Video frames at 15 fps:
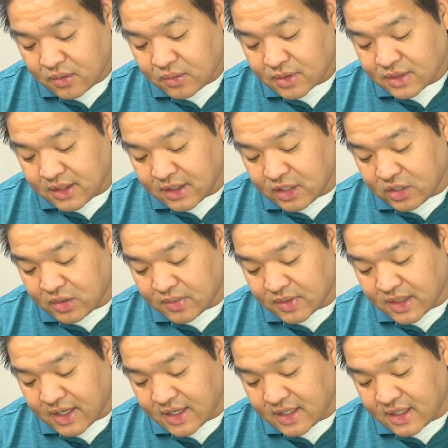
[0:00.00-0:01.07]
with the
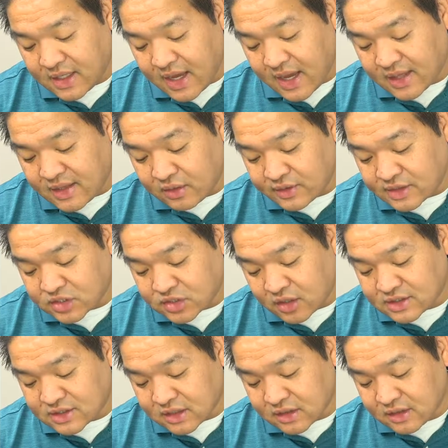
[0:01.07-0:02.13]
accumulated, and then we
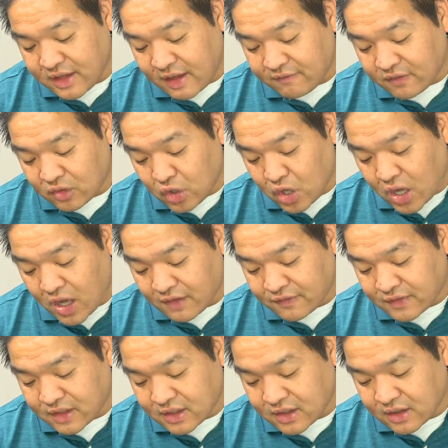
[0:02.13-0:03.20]
start to level
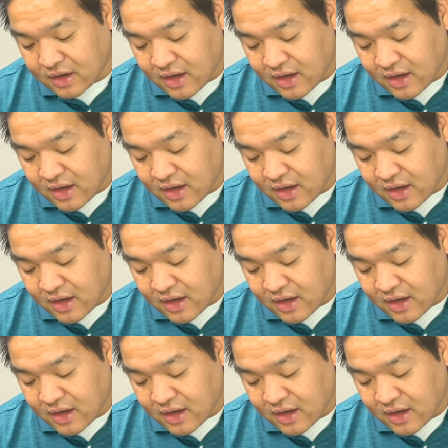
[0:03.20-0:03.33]
off here,